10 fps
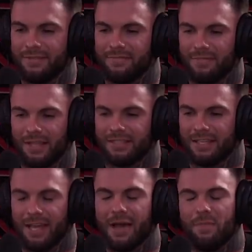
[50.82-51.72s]
Like I
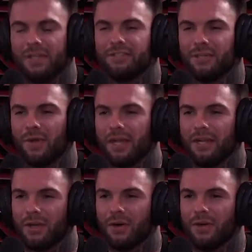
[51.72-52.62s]
said, not mentally
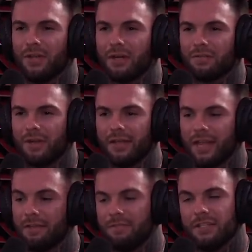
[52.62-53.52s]
ready to go in there and fight.
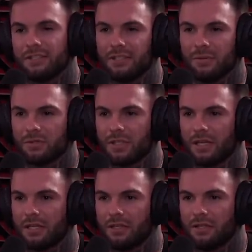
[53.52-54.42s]
That I physically was
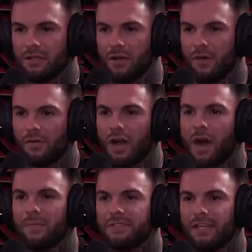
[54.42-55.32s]
like,
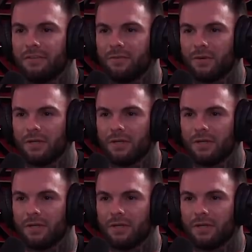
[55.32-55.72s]
overcompensated for it.